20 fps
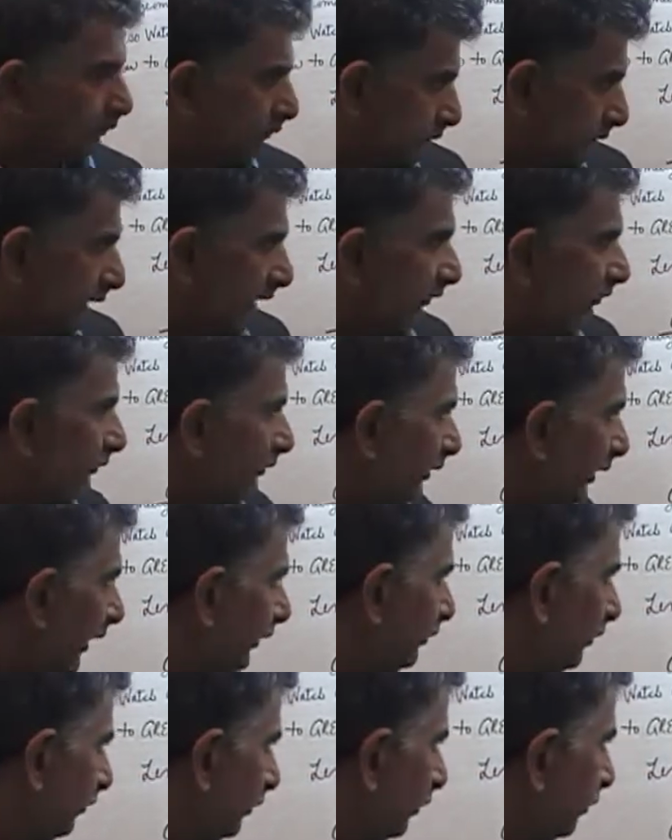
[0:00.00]
That's
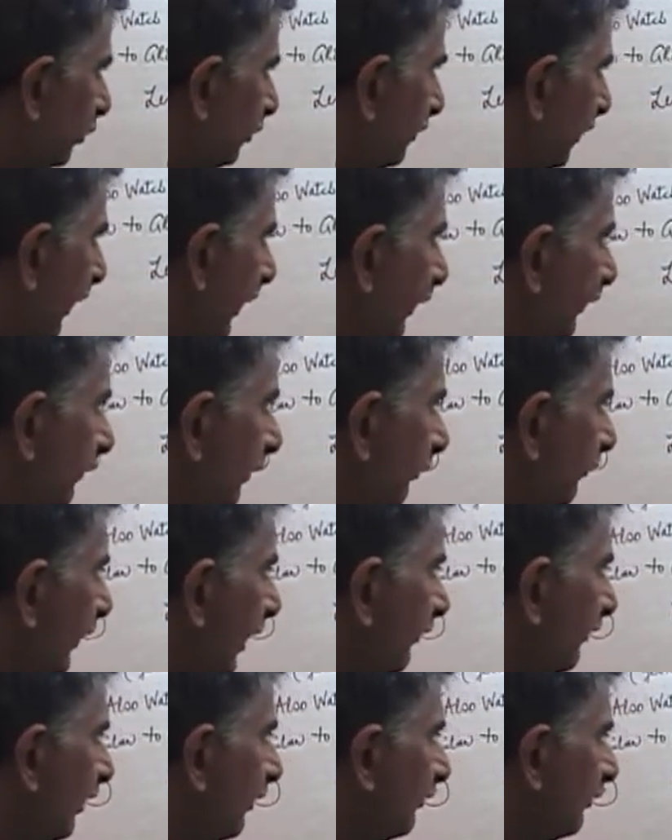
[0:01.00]
length of the two sides of the
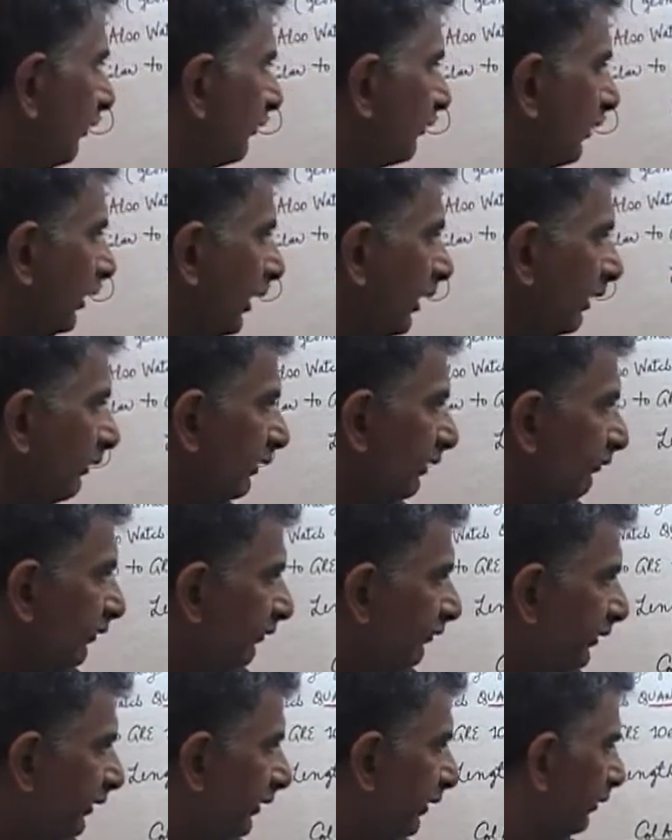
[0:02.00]
isosceles triangle of
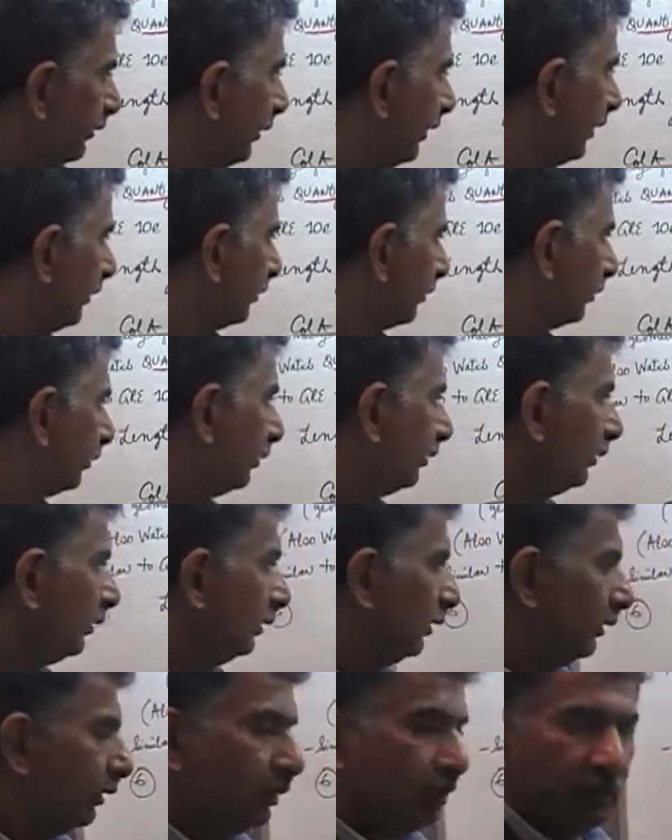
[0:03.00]
15 and 22.
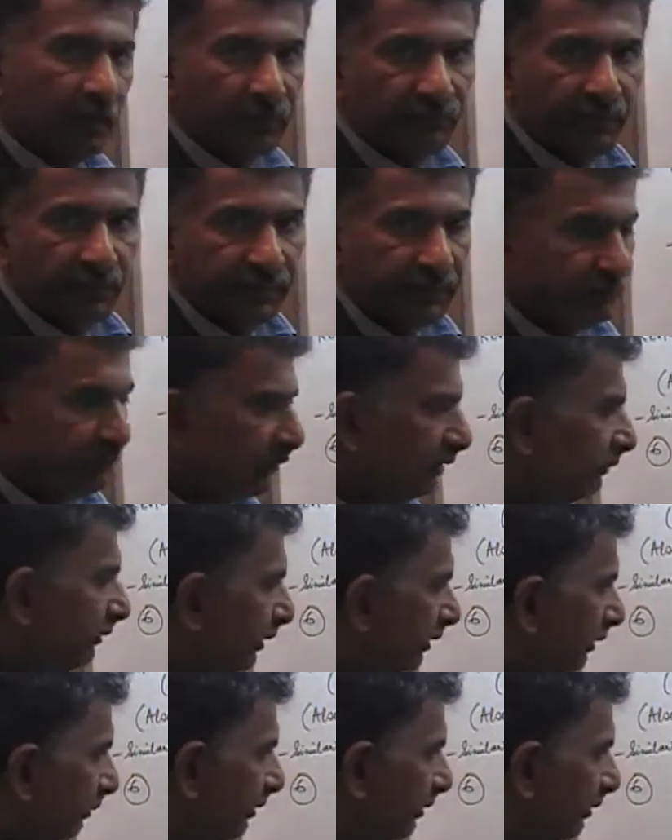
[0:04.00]
Let's find the perimeter.